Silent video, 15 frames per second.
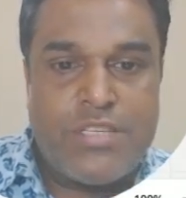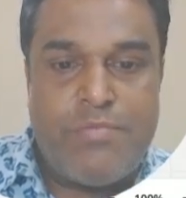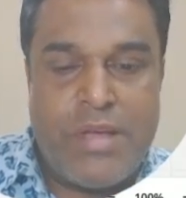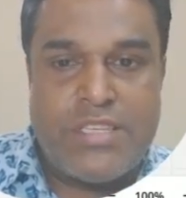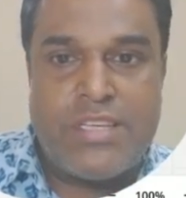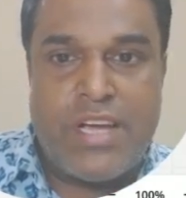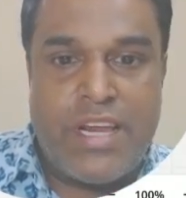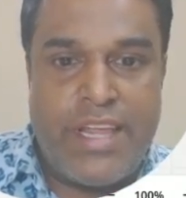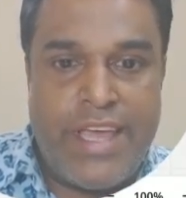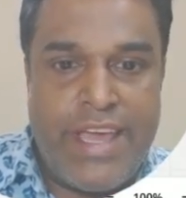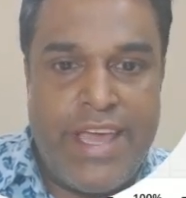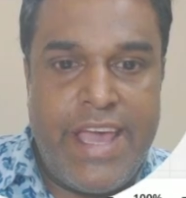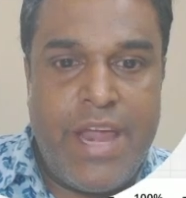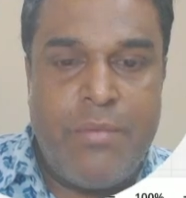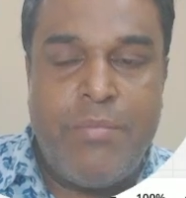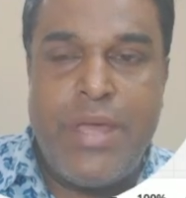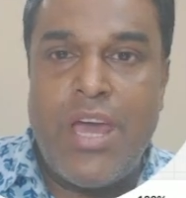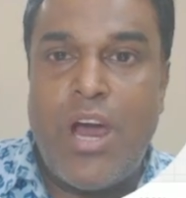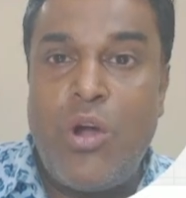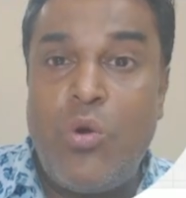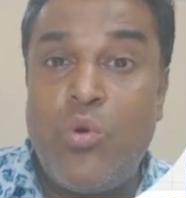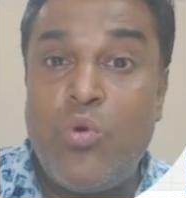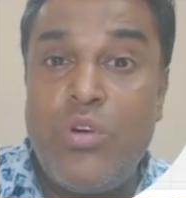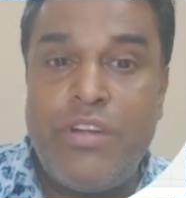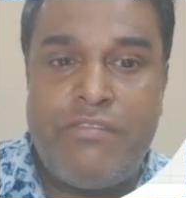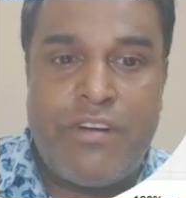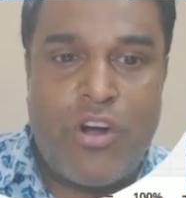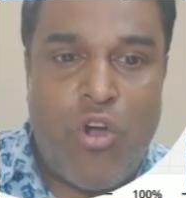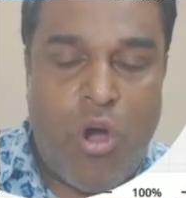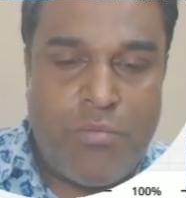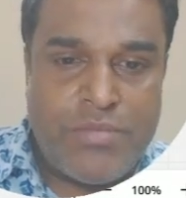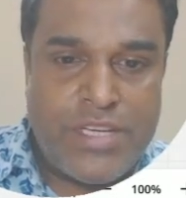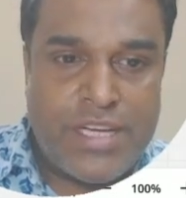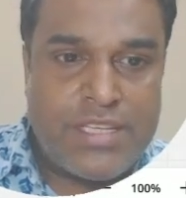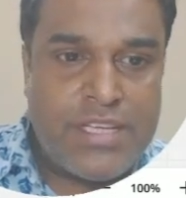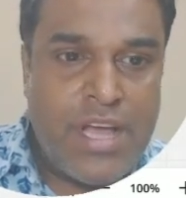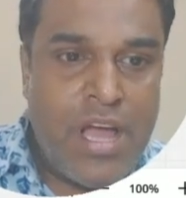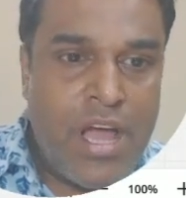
Basically A and B are two different objects.